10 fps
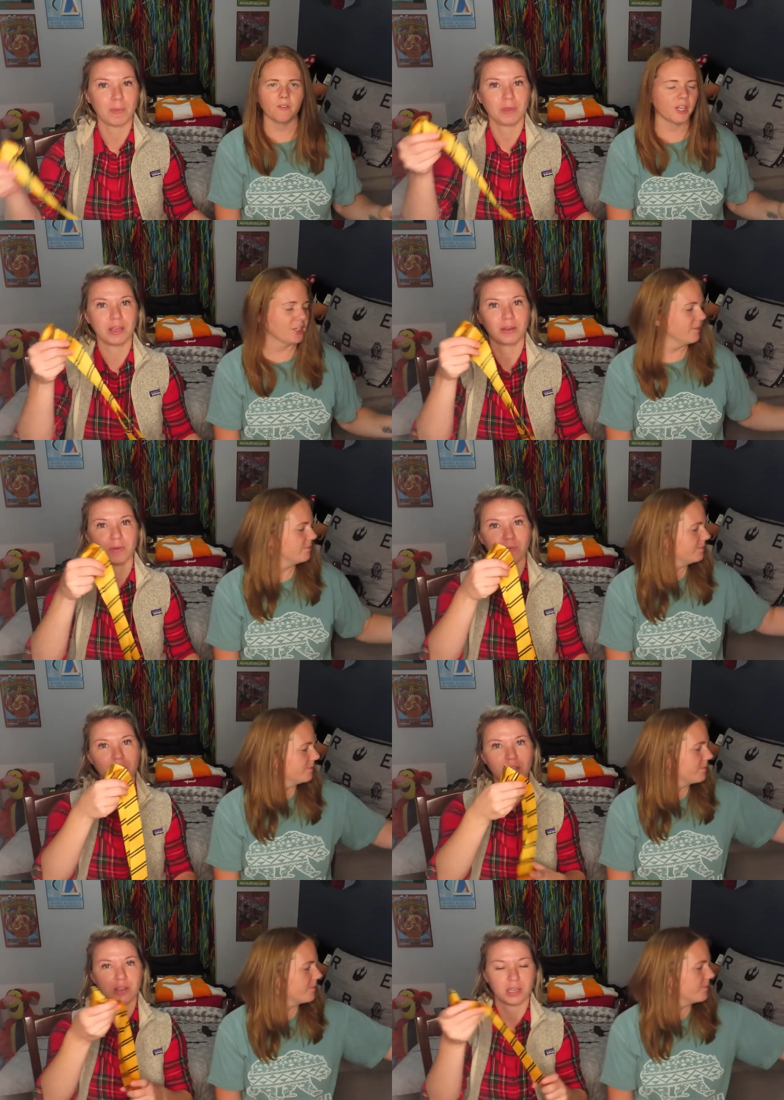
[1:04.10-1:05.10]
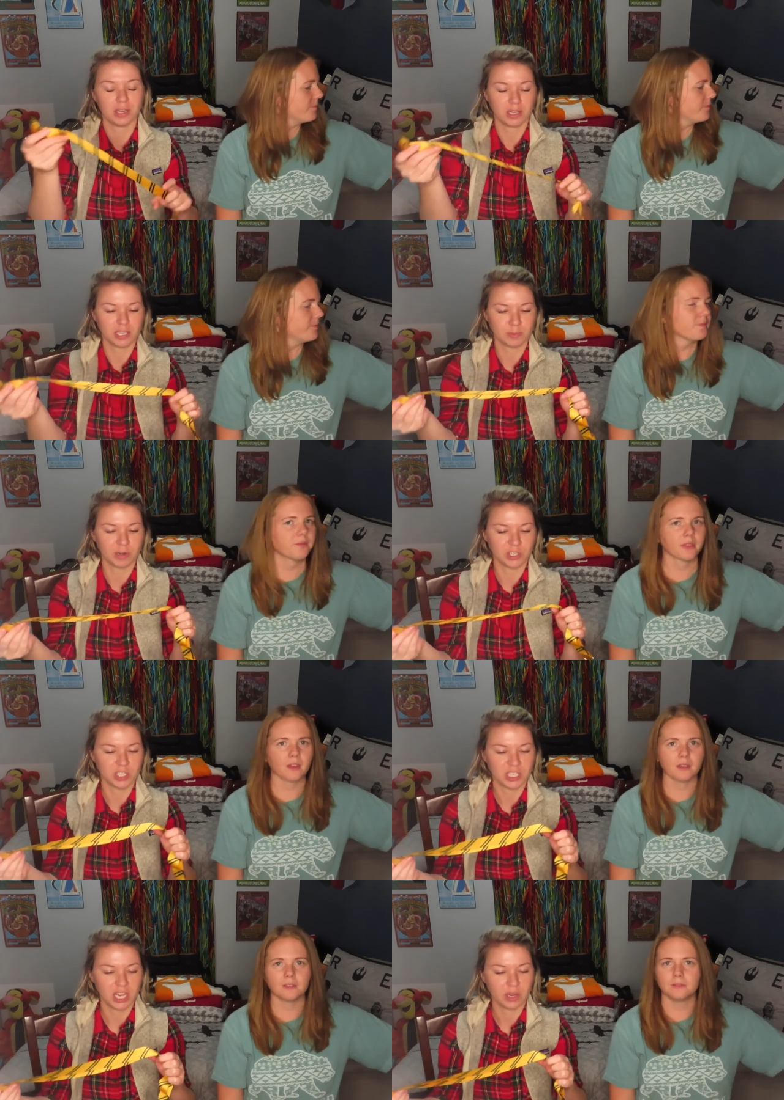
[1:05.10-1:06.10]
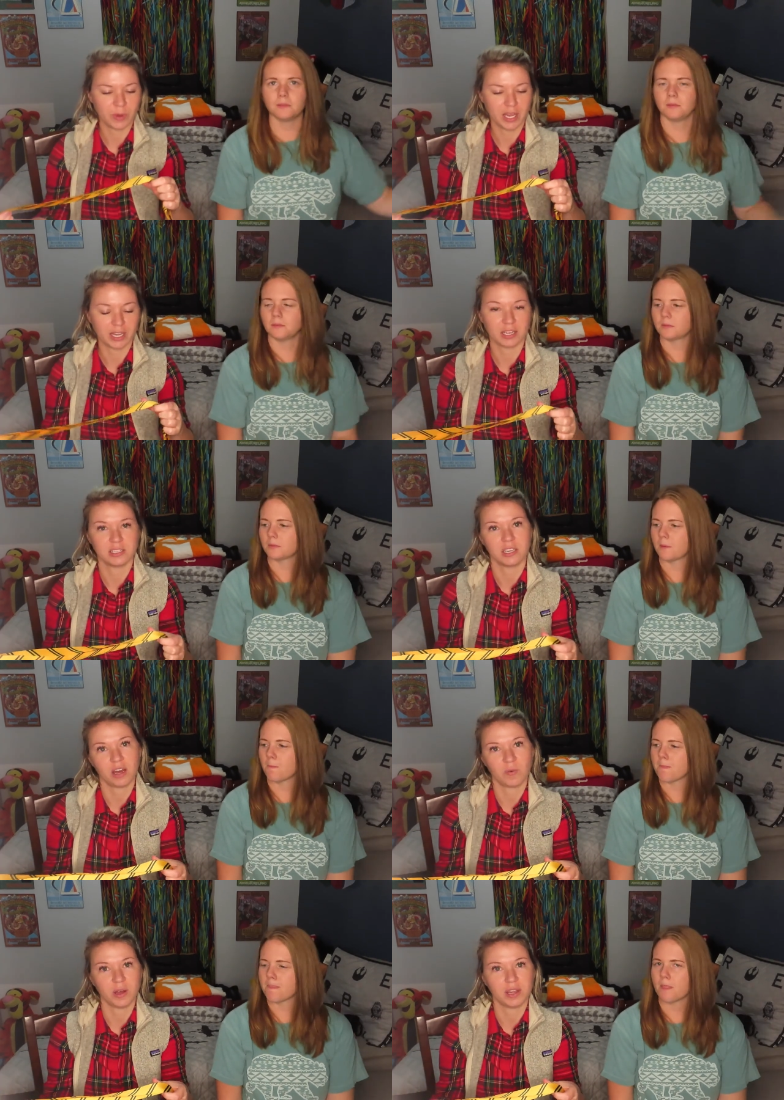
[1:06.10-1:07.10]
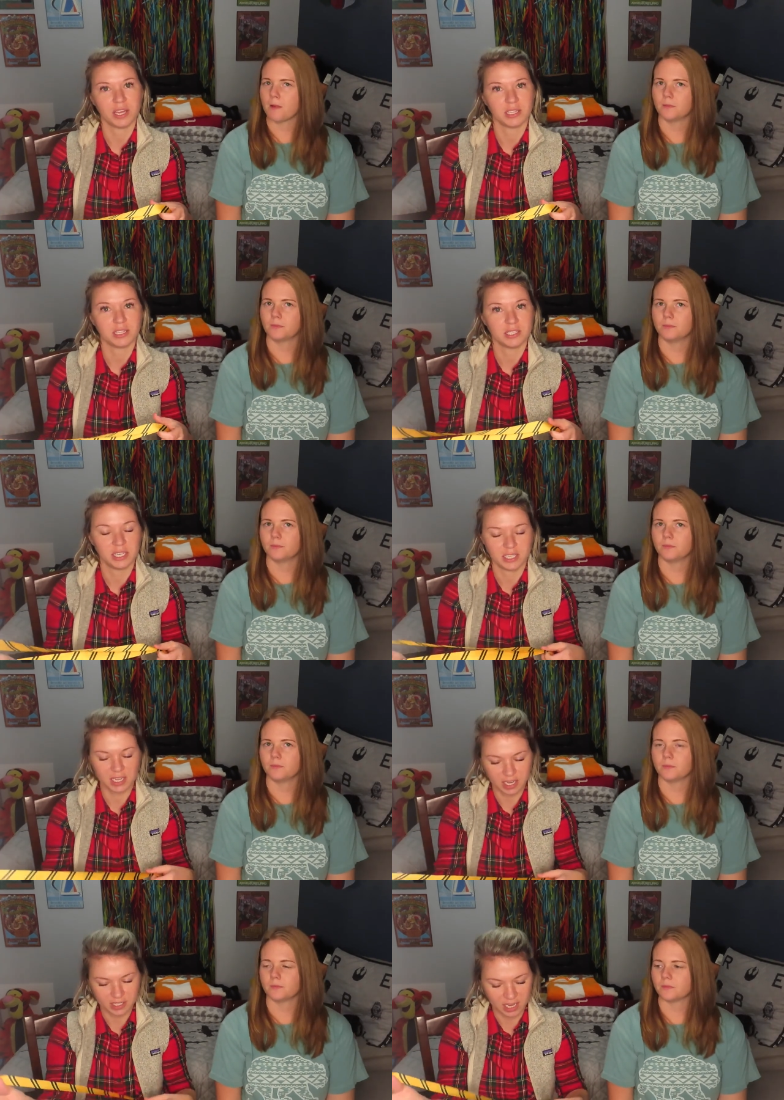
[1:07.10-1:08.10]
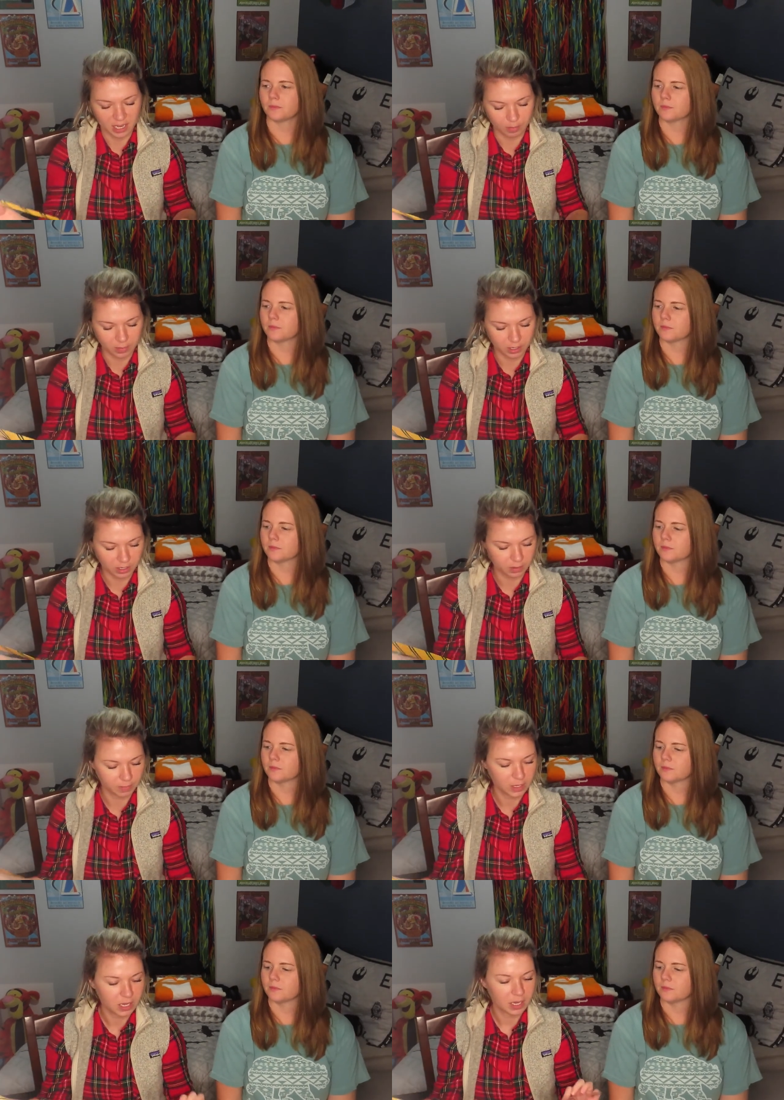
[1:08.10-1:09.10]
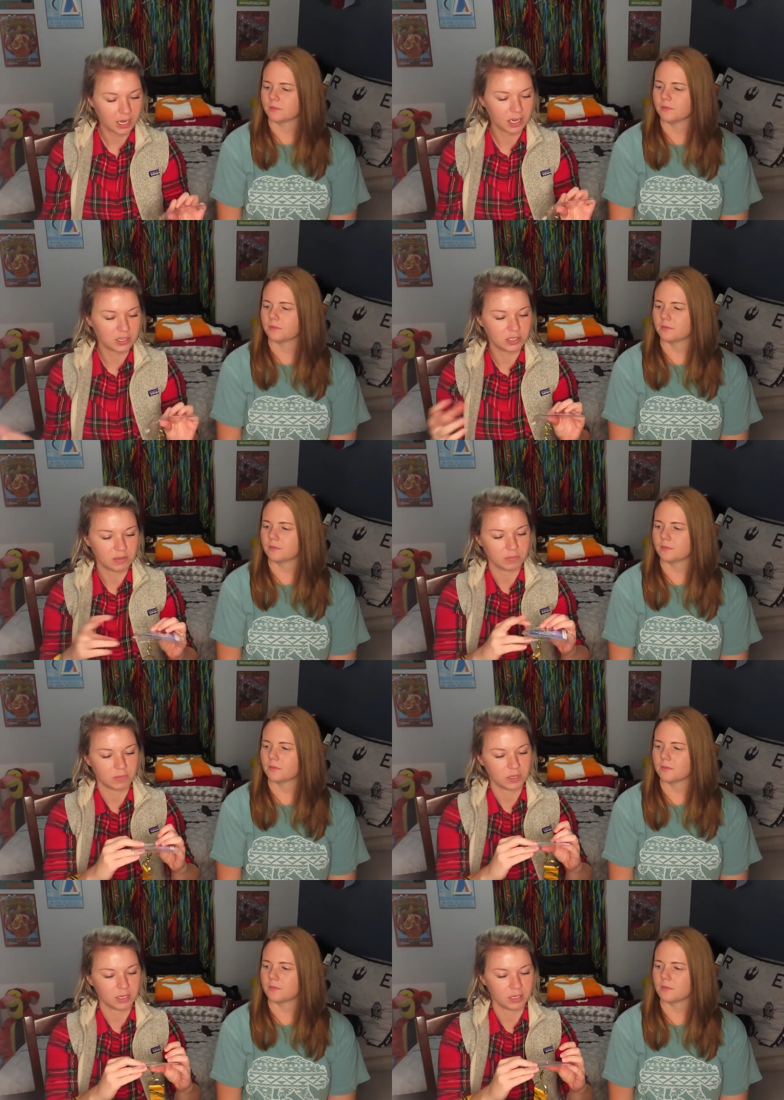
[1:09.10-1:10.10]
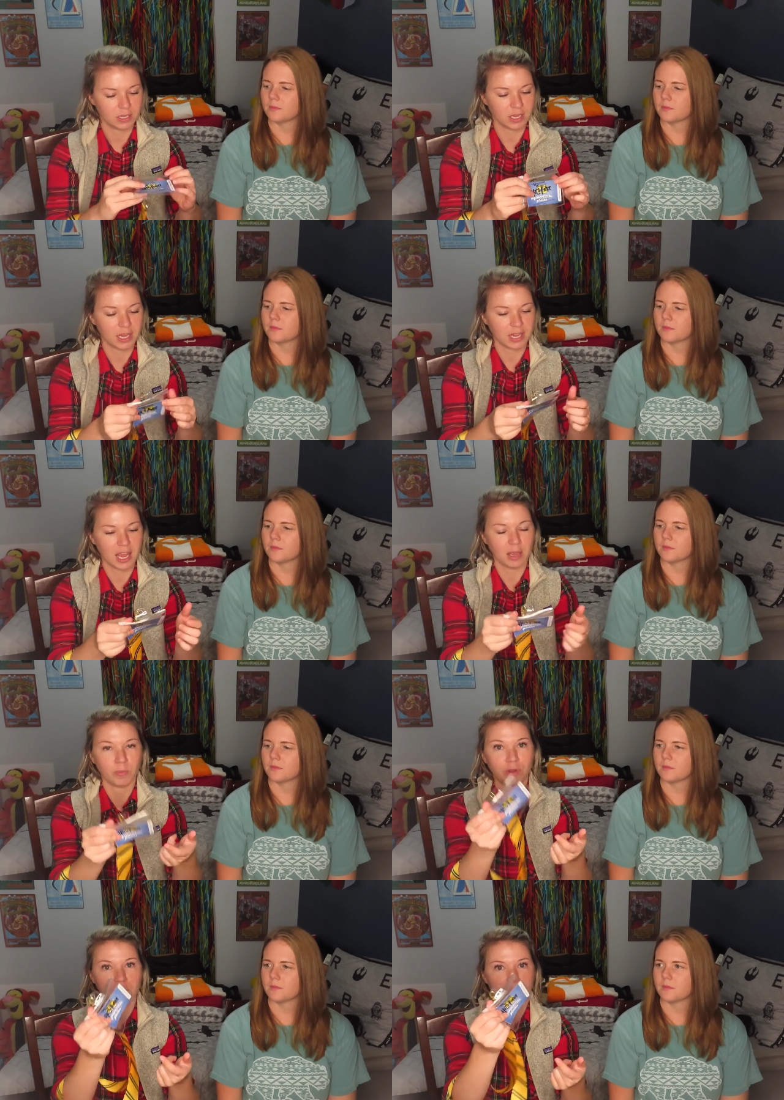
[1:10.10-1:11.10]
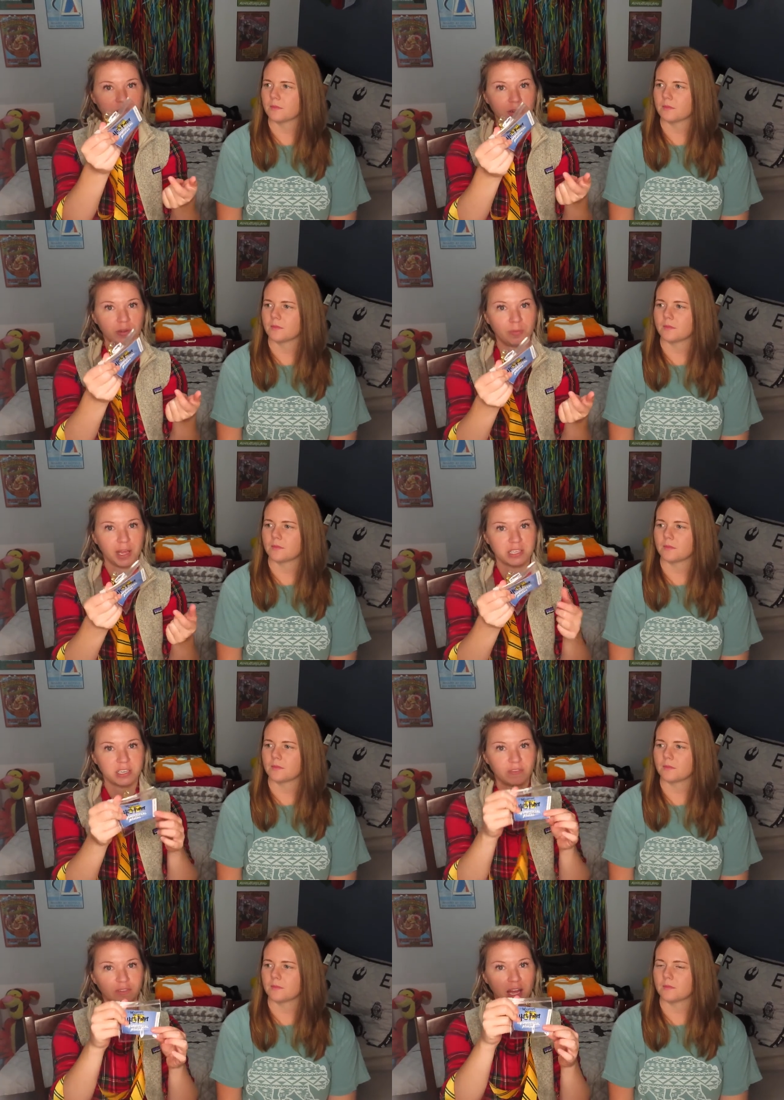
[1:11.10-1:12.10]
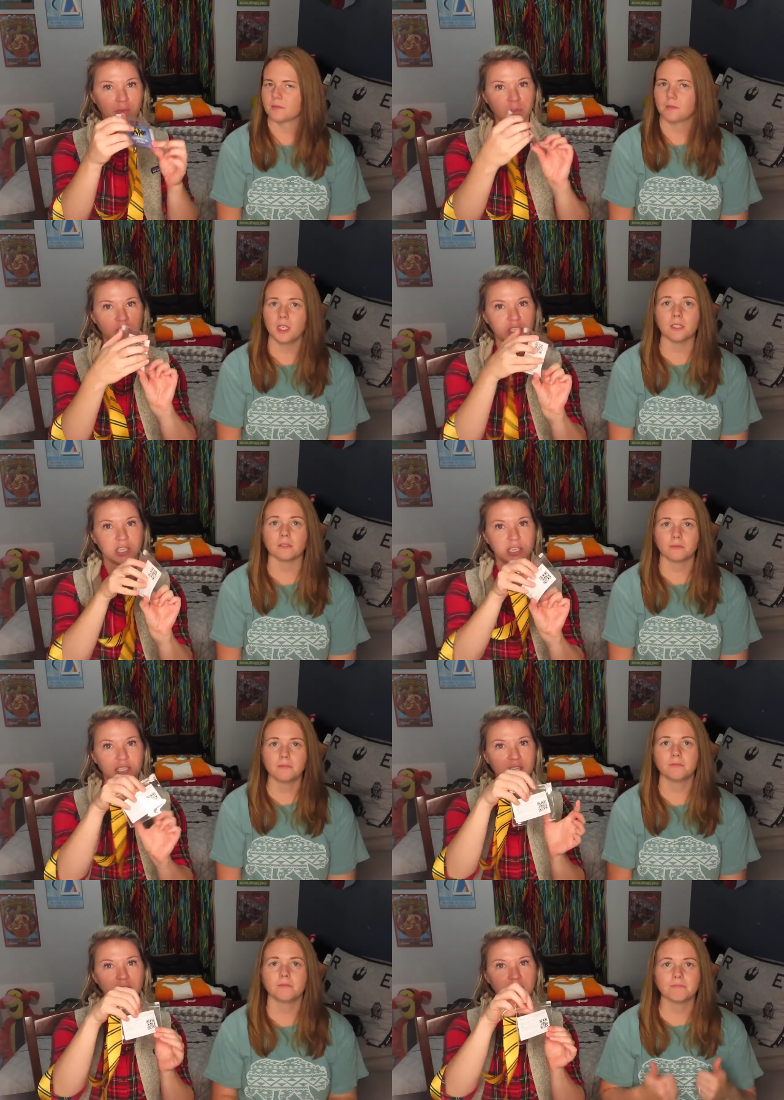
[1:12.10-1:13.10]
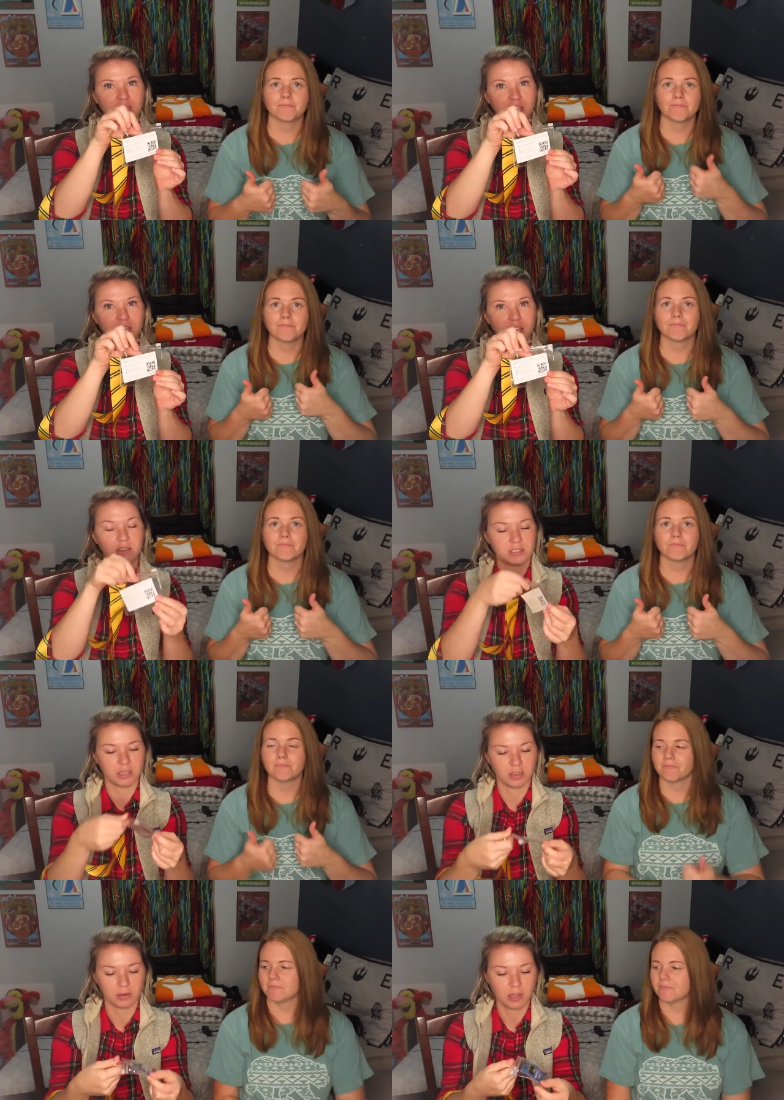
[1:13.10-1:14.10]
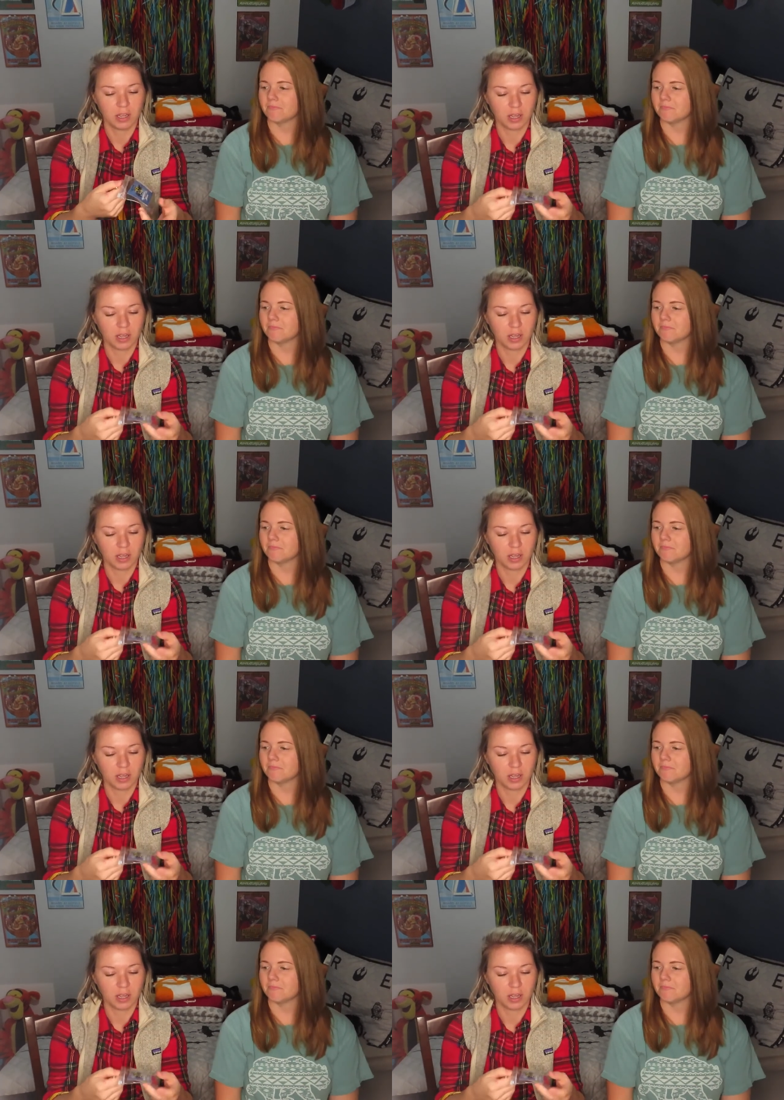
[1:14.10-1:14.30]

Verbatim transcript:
Speaker 1: happy Very. with uh, this purchase anyway. Kelsey got one that is the exact same. Um, and it, it came with a little plastic flap to yeah. just like stick your ticket in. So